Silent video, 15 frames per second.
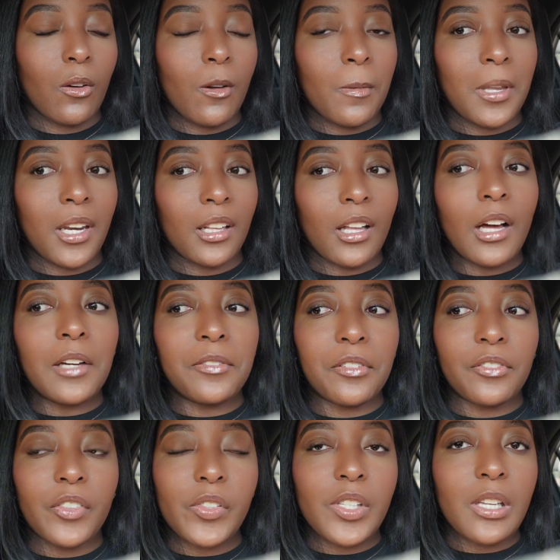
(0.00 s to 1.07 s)
We've been in line
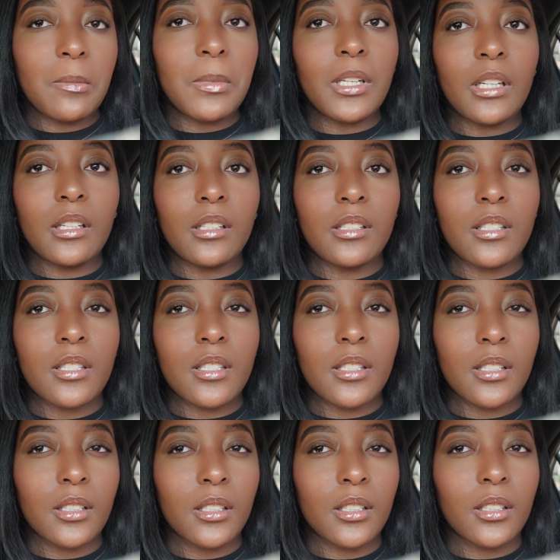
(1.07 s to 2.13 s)
for 15 minutes